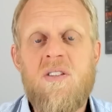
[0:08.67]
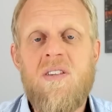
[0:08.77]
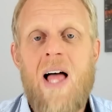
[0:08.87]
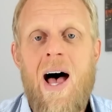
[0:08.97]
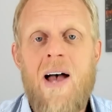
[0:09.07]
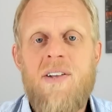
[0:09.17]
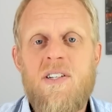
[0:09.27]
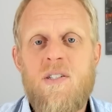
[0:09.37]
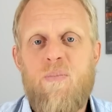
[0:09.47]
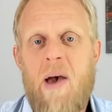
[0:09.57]

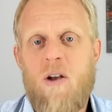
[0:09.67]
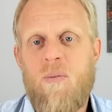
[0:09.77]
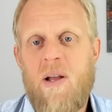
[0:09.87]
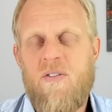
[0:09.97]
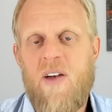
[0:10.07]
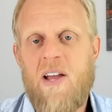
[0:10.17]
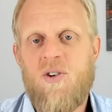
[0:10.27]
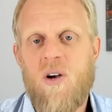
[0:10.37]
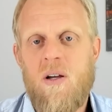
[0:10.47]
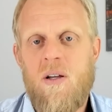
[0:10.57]
largest battery
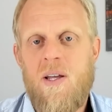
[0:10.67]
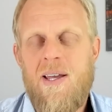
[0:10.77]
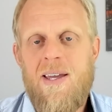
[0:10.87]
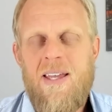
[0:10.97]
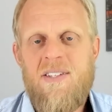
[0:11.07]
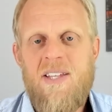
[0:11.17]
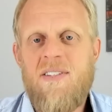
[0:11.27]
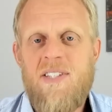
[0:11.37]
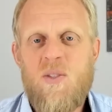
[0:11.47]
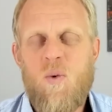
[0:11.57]
manufacturer. It
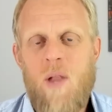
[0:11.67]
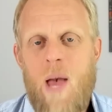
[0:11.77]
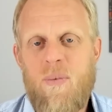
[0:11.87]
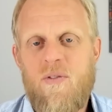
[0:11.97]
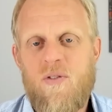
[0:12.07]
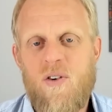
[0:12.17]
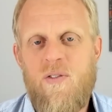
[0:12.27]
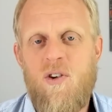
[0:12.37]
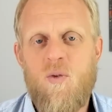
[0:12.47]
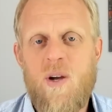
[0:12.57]
says this will happen for a
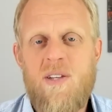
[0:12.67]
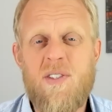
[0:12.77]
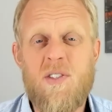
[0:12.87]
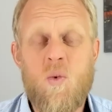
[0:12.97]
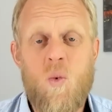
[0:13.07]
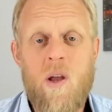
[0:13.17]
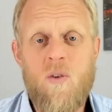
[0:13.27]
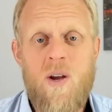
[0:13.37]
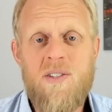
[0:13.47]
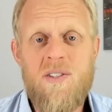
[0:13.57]
few reasons. One of
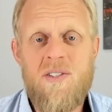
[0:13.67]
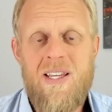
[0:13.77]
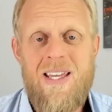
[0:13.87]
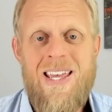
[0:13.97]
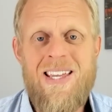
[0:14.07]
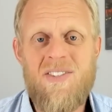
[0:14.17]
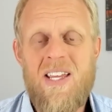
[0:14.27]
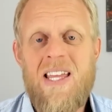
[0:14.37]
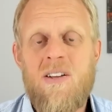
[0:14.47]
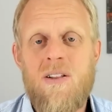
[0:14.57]
the reasons is
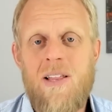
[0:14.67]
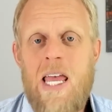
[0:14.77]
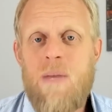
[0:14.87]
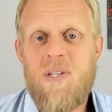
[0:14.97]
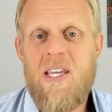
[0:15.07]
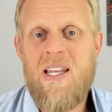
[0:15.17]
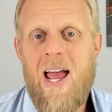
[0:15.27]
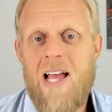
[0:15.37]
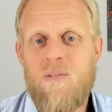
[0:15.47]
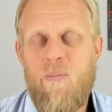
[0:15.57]
it claims it
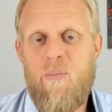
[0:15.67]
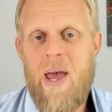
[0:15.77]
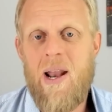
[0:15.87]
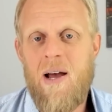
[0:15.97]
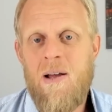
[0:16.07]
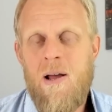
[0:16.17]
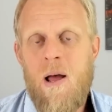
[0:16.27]
has better